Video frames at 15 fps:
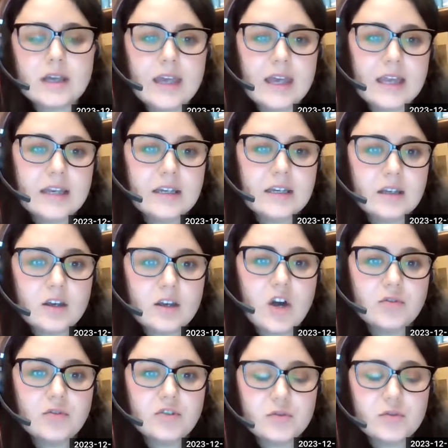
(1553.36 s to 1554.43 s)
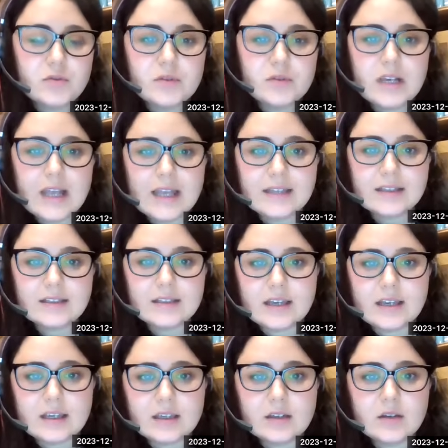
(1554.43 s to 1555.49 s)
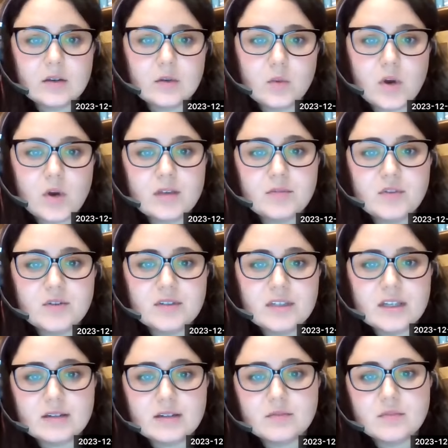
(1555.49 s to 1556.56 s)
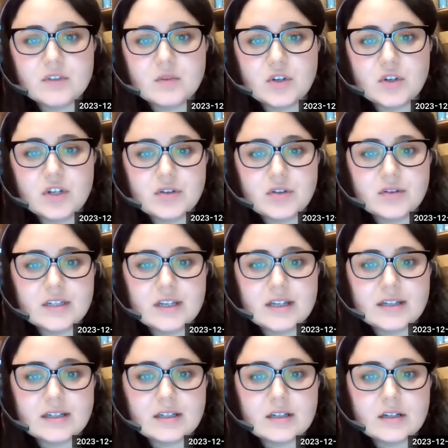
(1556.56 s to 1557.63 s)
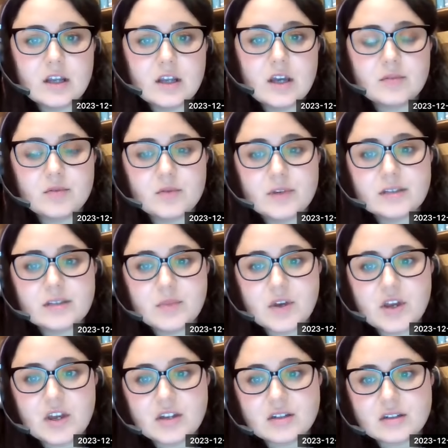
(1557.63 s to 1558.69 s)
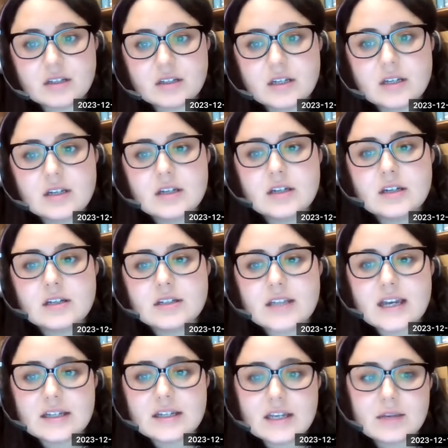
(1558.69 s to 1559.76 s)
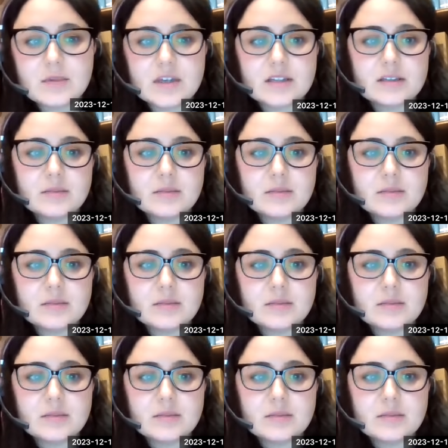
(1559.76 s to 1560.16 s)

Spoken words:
In Cultural Cleansing, Why Museums Were Looted, Libraries Burned, and Academics